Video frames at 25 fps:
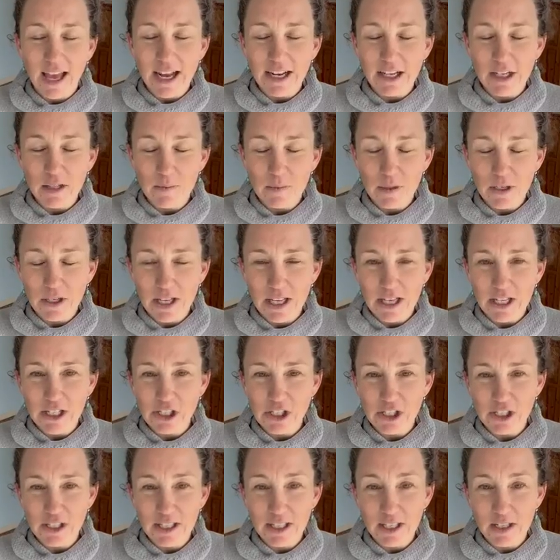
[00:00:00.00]

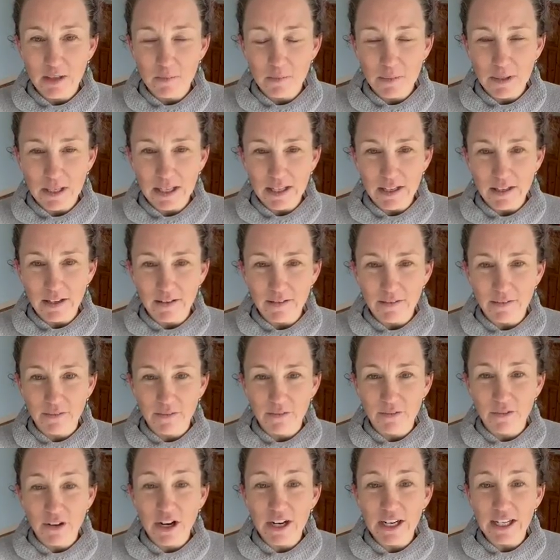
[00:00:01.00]
communication can be
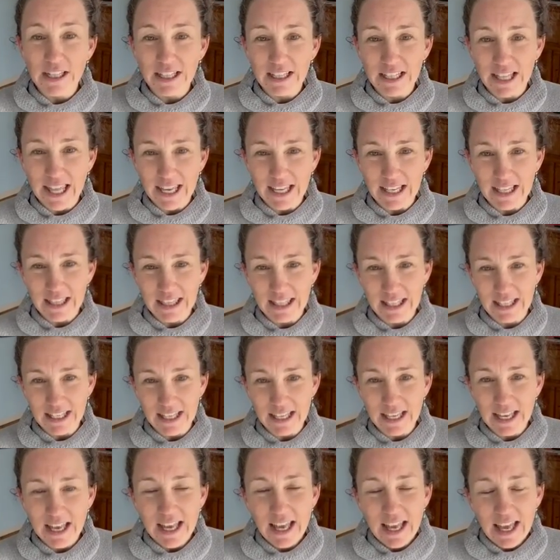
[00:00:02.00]
very
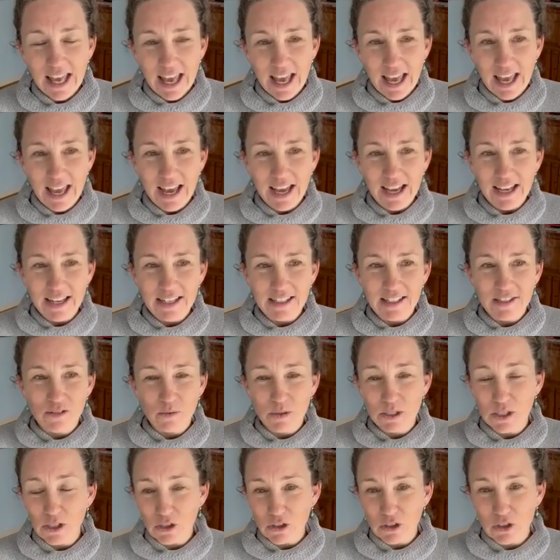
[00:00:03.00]
lengthy. And
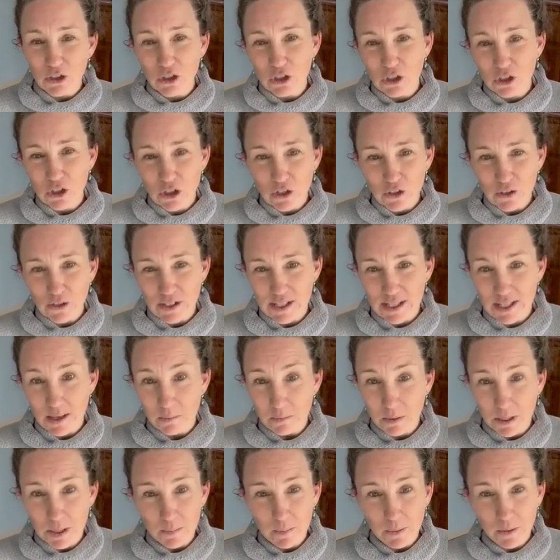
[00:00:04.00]
research shows that
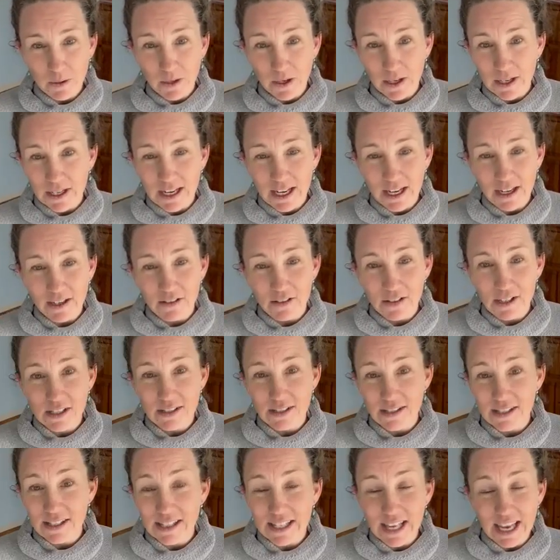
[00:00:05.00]
people are now
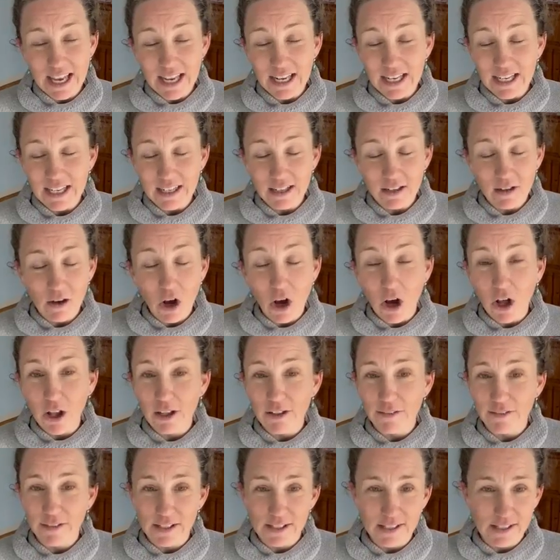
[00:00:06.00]
scanning, all
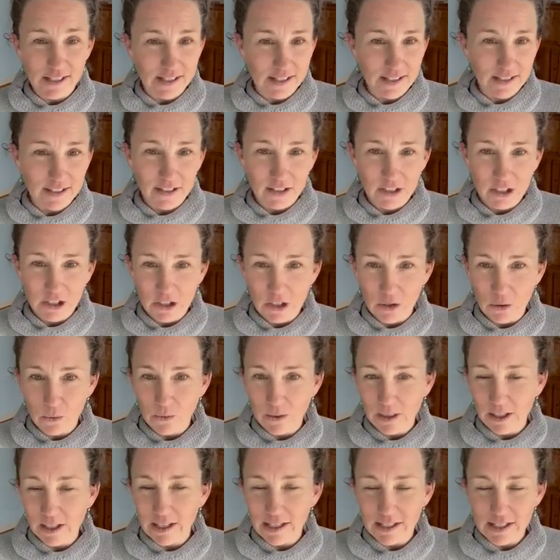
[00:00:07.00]
of us. You know,
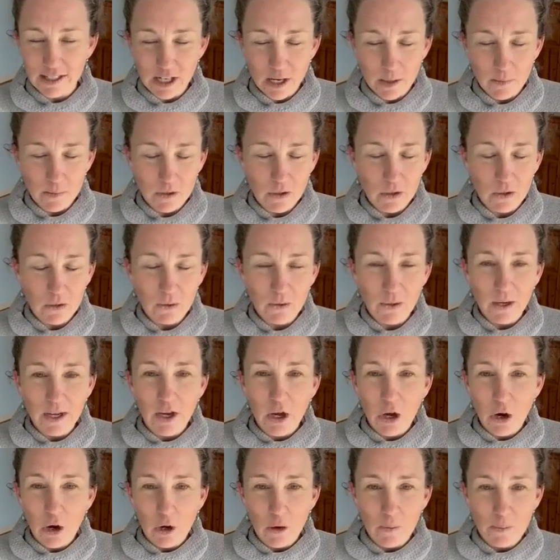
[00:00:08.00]
the last time you
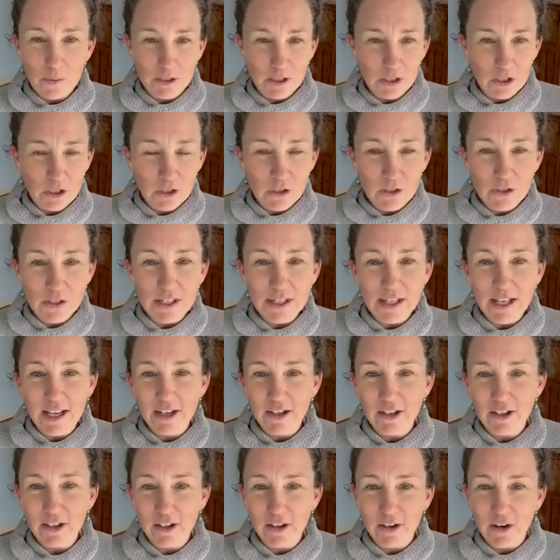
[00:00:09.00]
opened a
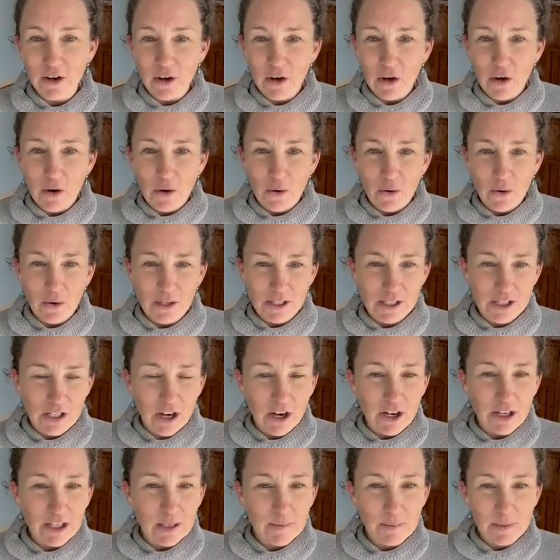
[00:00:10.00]
newsletter or a
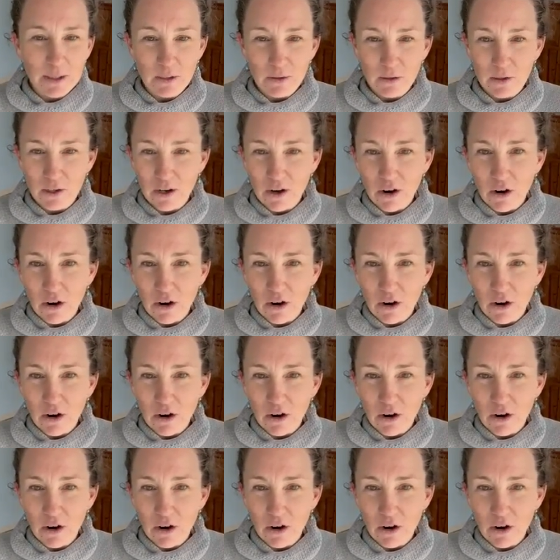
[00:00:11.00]
document or an